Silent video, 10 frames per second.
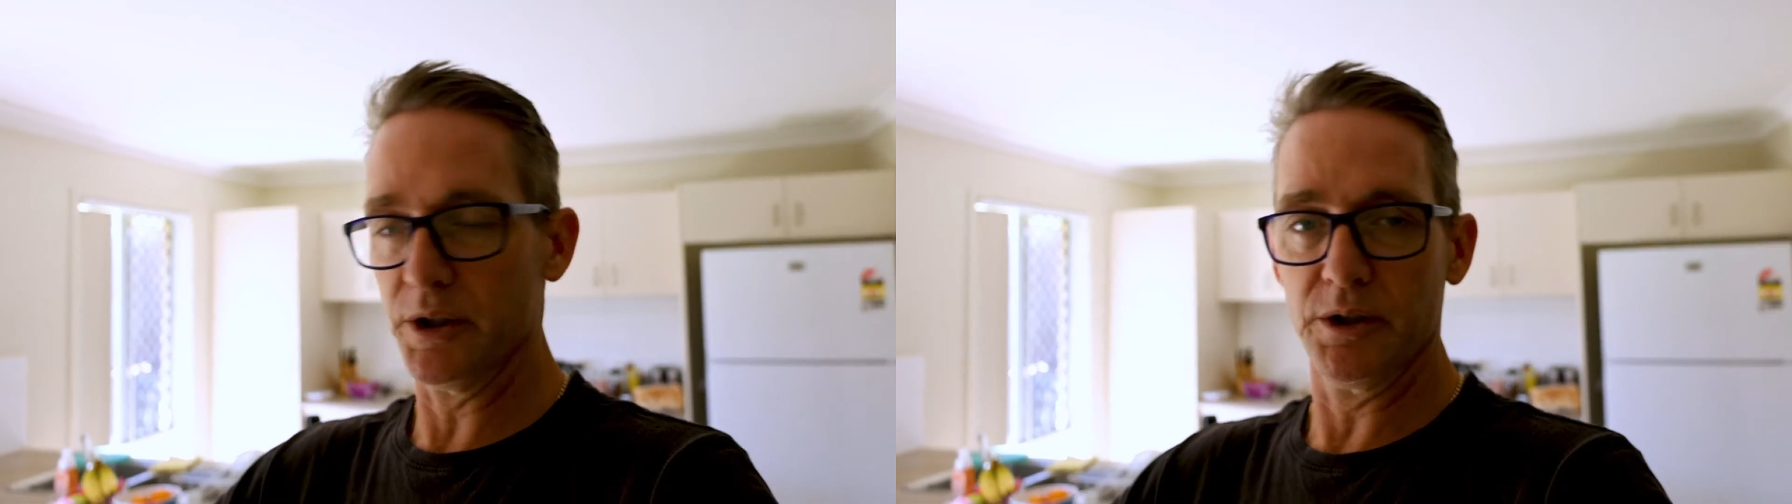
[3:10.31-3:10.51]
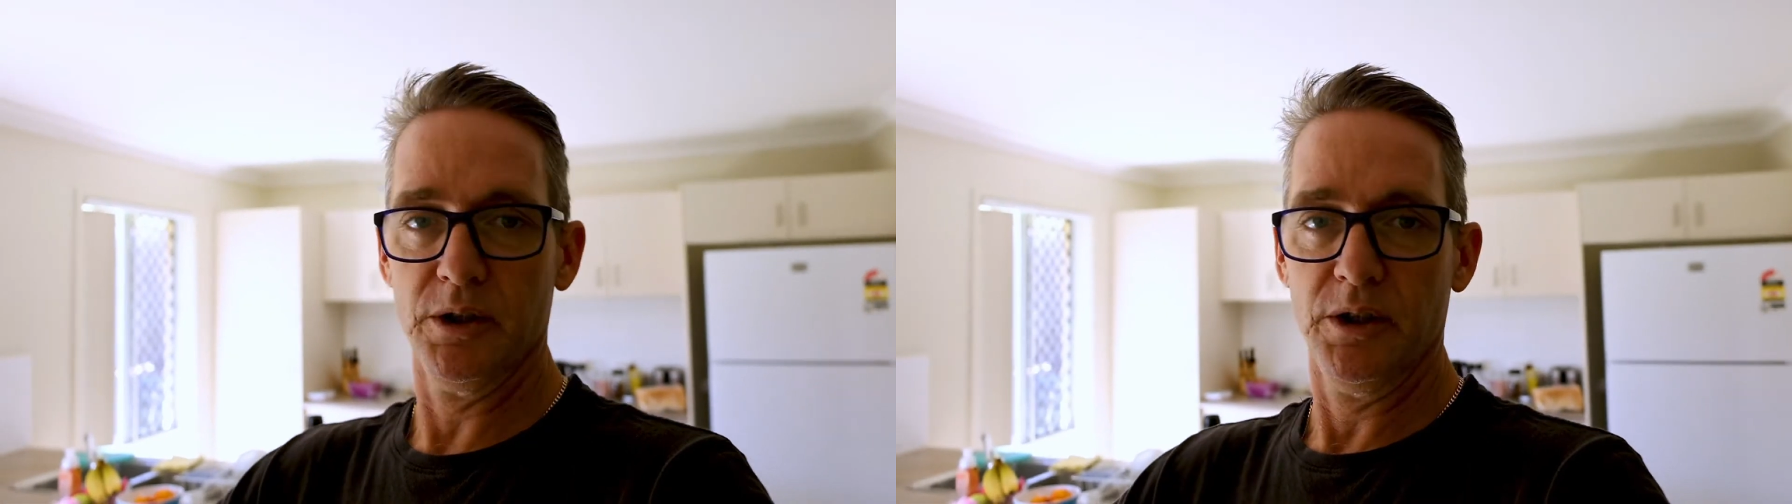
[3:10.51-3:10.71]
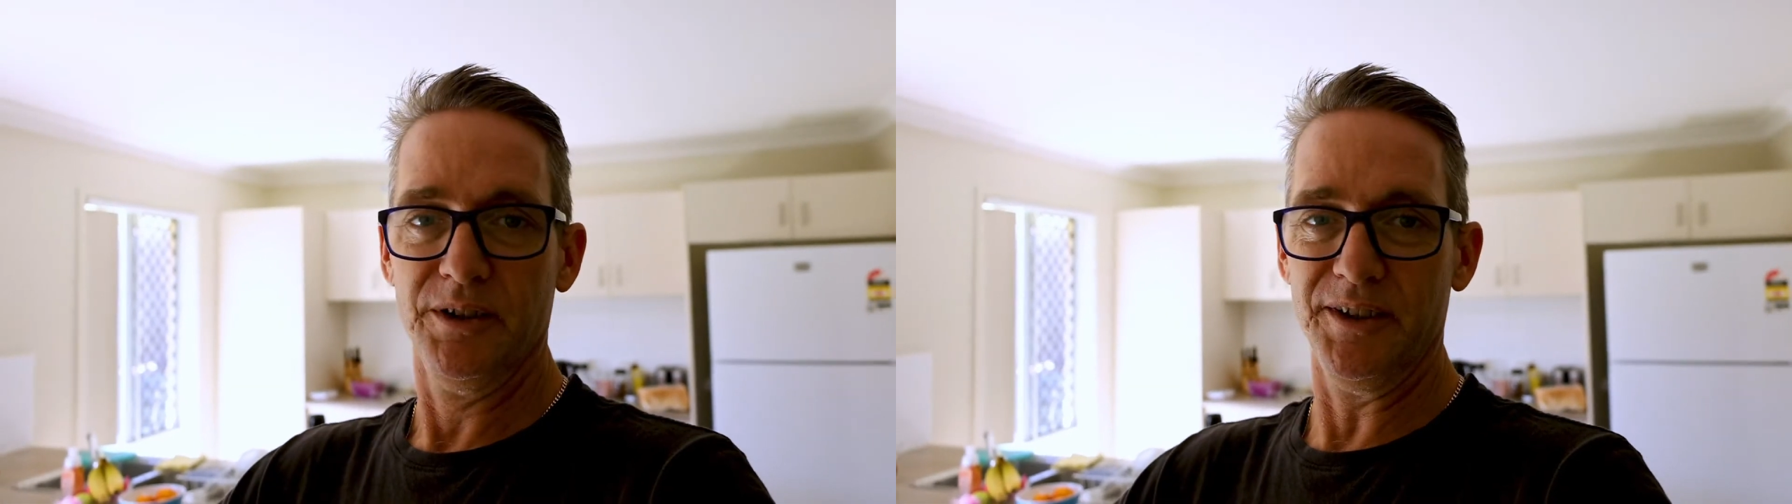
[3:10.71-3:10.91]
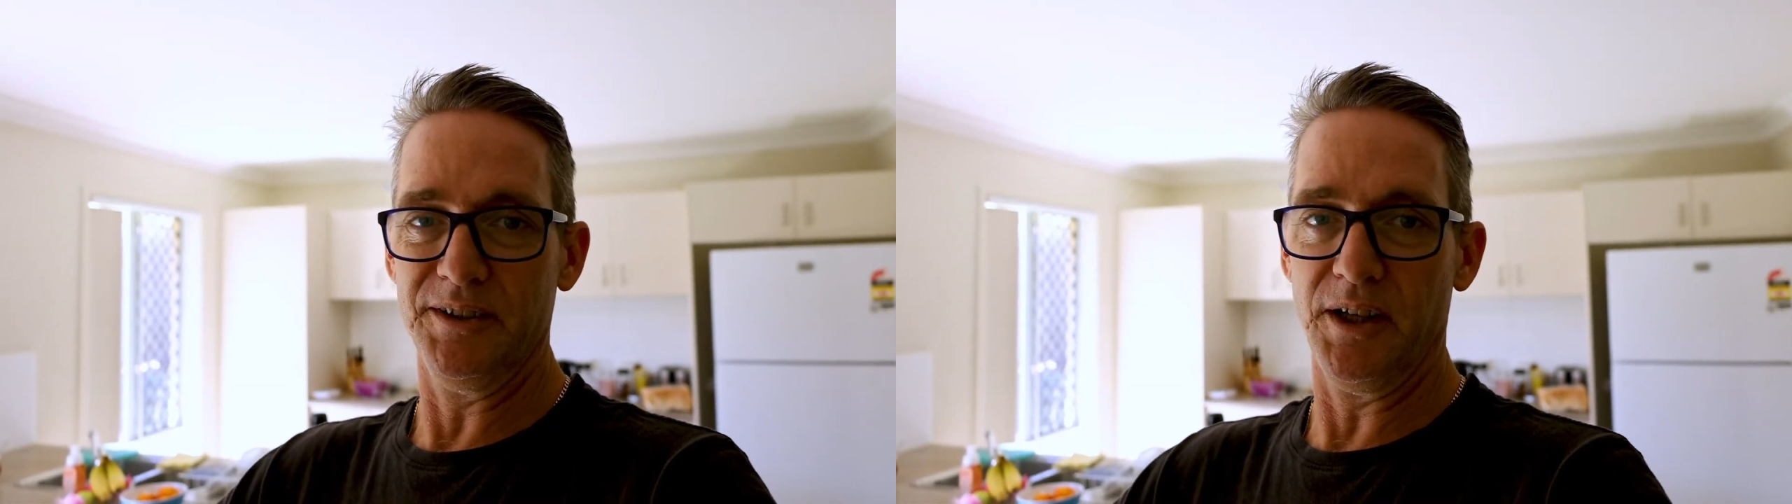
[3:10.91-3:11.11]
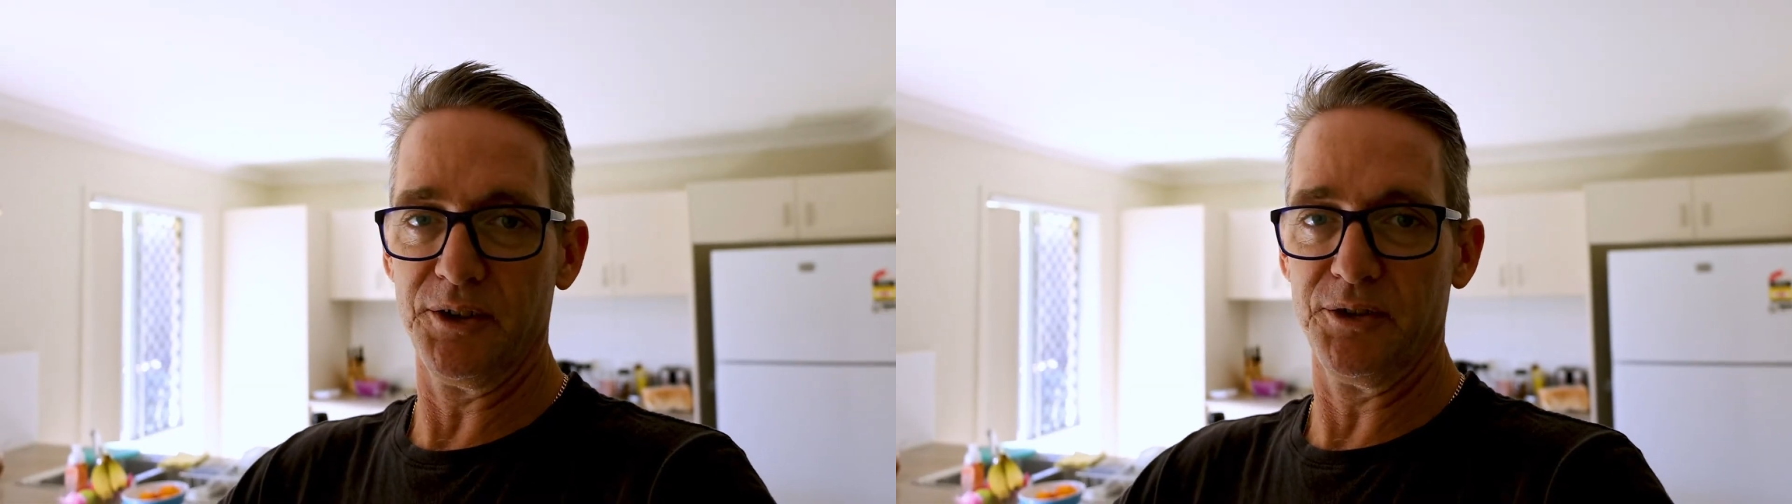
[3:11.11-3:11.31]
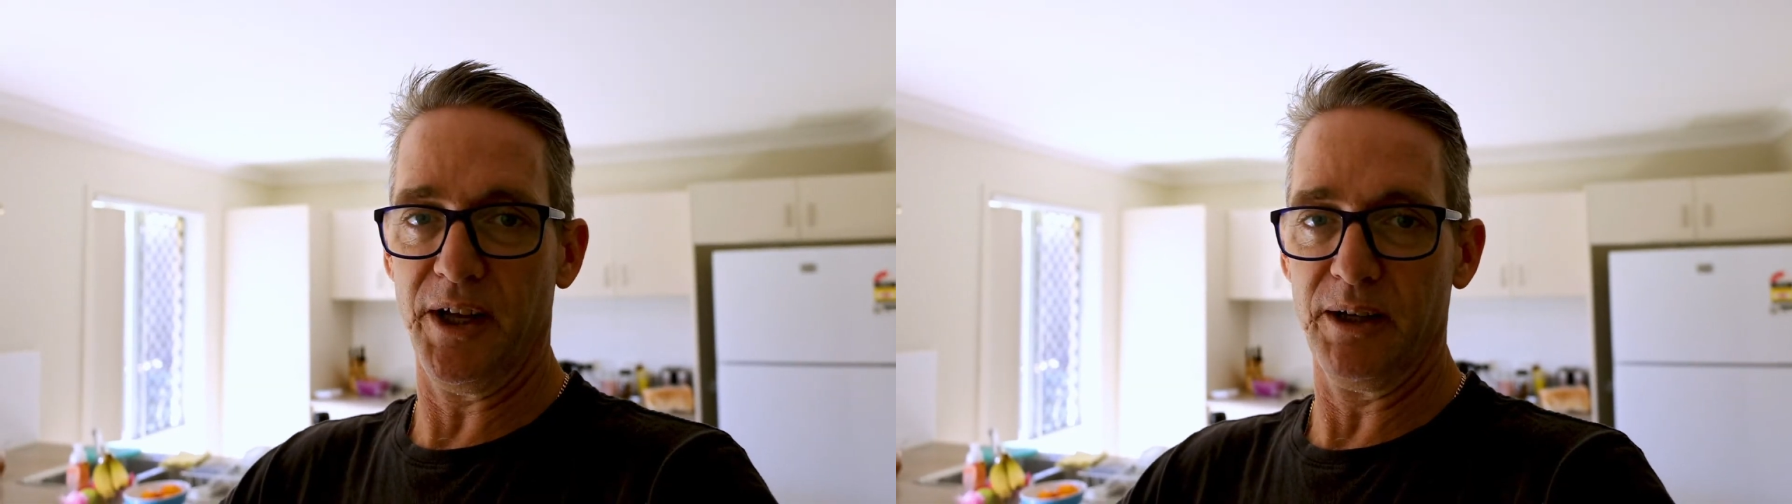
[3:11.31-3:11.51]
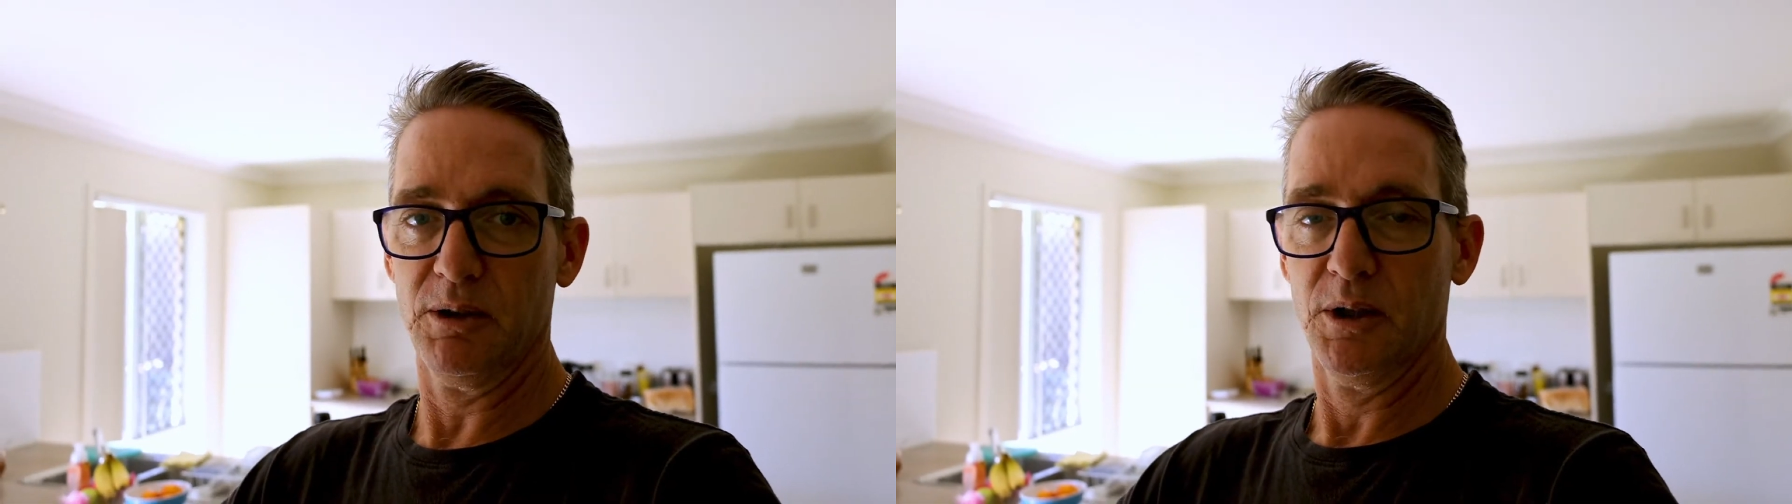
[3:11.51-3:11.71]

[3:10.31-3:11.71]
it that does that.